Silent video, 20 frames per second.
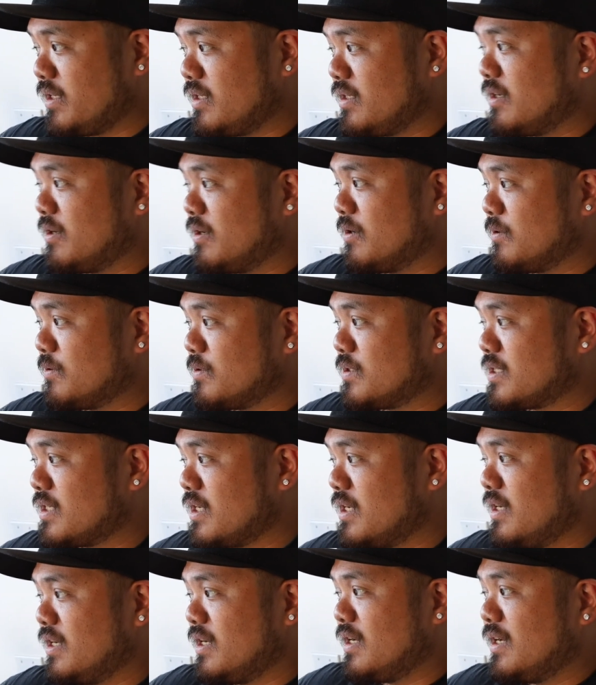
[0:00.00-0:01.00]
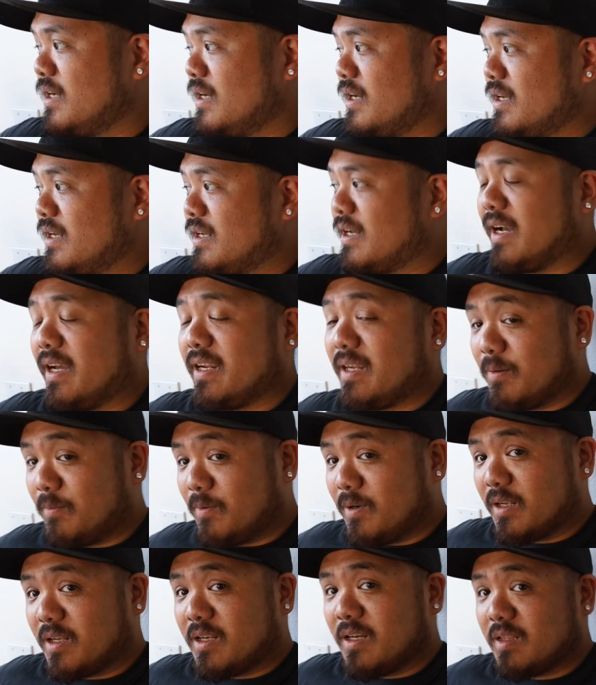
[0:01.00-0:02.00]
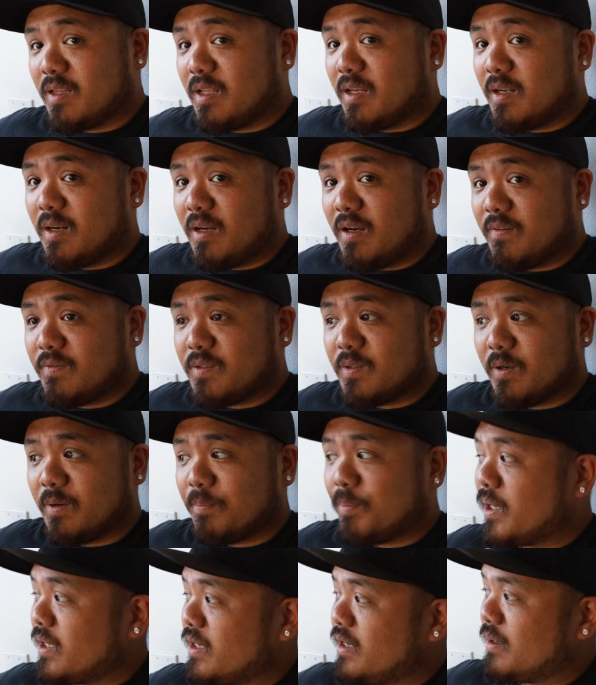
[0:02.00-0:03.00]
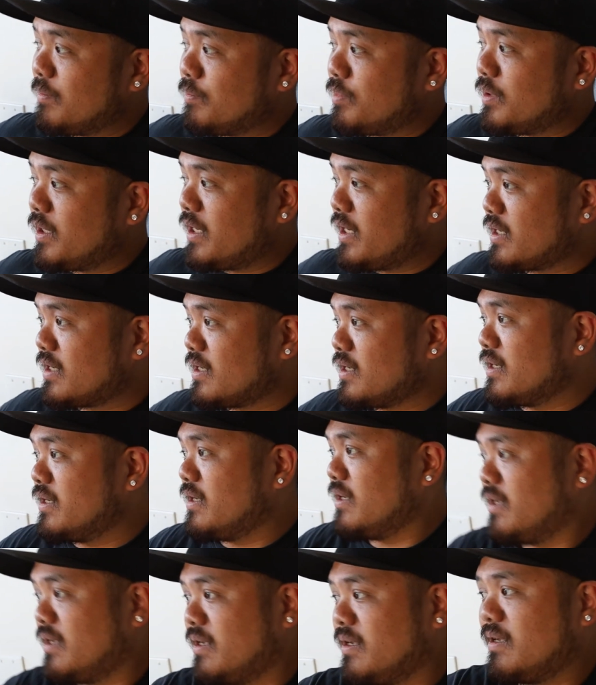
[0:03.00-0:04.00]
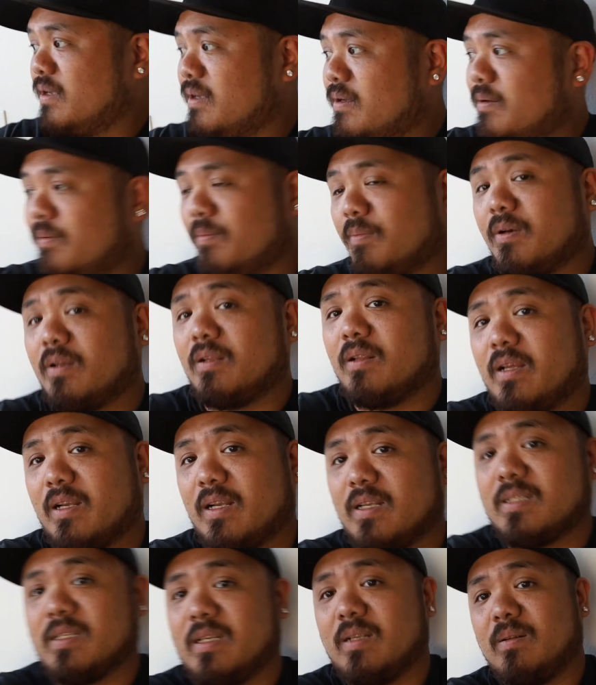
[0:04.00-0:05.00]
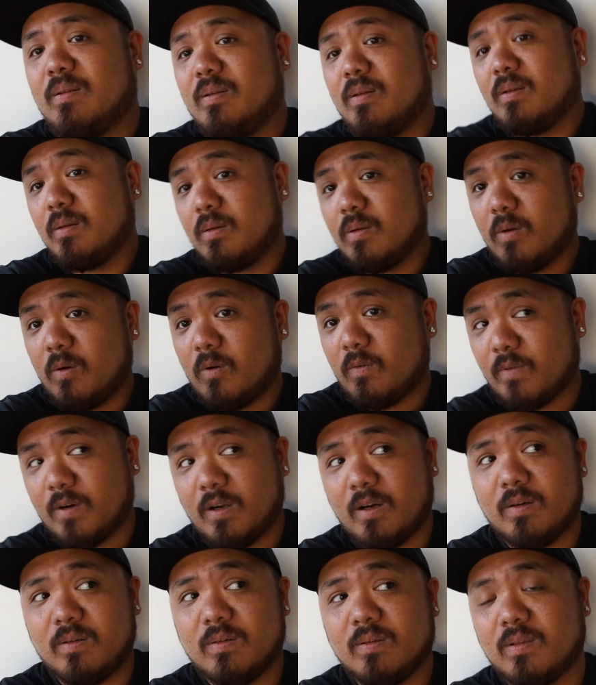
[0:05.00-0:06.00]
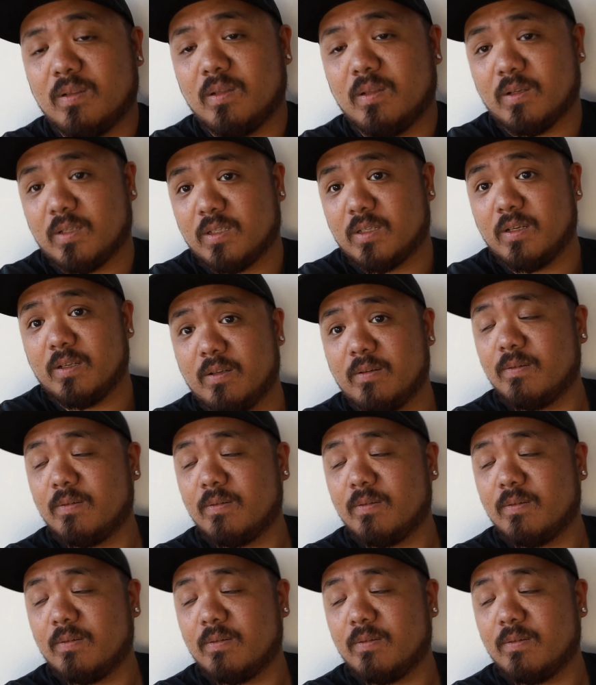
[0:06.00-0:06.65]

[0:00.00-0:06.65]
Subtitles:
goes. I didn't want to cut that off, so I painted it black. But like I said, overall, looks good.